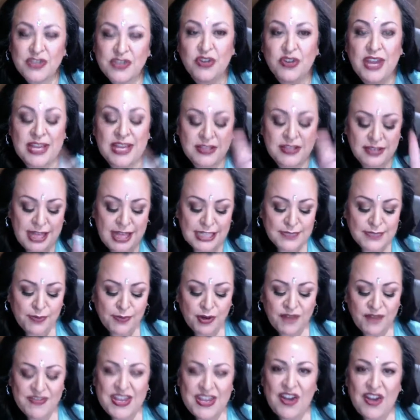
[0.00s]
So, okay, so that's
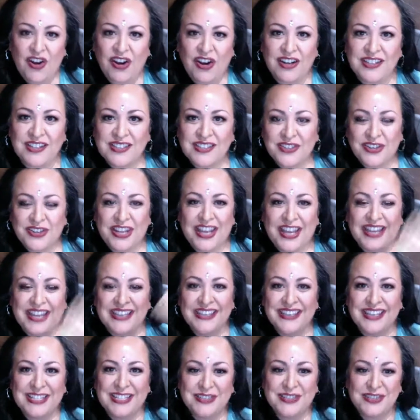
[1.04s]
part of the art.
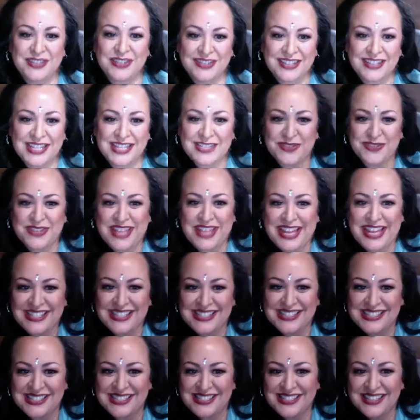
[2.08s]
Okay. That's what that
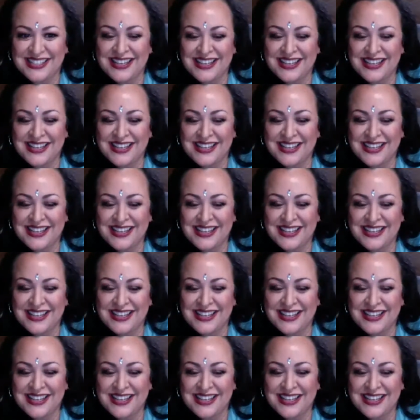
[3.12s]
is.